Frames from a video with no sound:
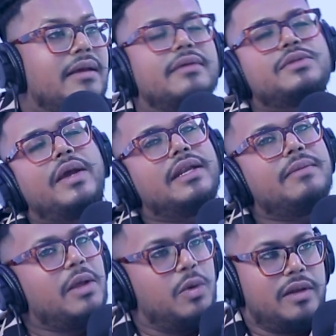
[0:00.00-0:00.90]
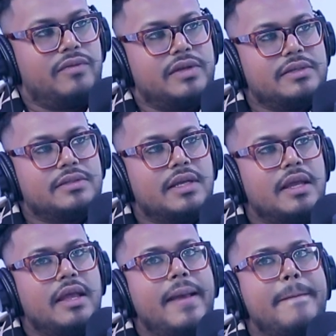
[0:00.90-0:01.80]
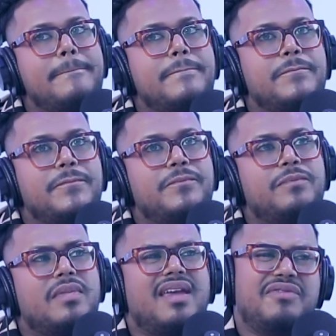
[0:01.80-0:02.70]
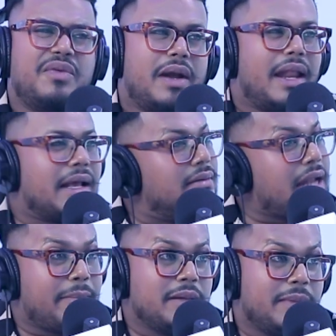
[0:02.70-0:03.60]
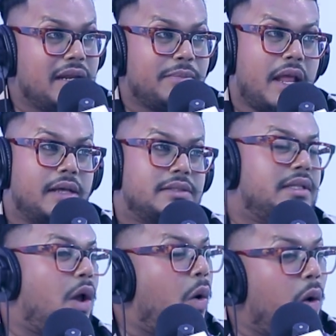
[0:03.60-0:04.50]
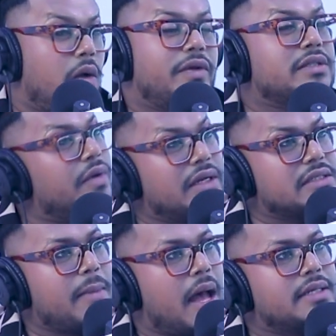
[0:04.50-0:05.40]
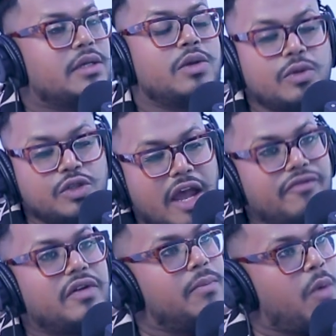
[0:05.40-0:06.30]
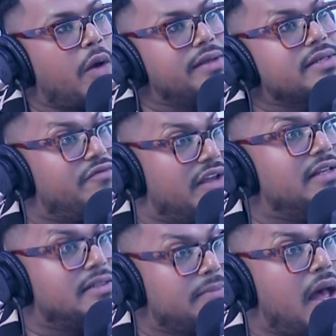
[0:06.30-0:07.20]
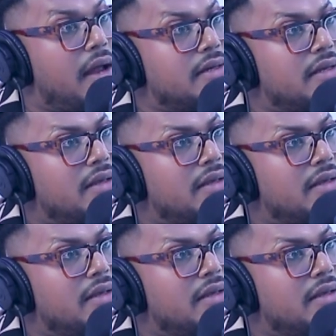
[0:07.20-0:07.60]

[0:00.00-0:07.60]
So I did my O-levels. Everyone, like Tamil medium class, they're always very smart. Jaffna boys are very smart.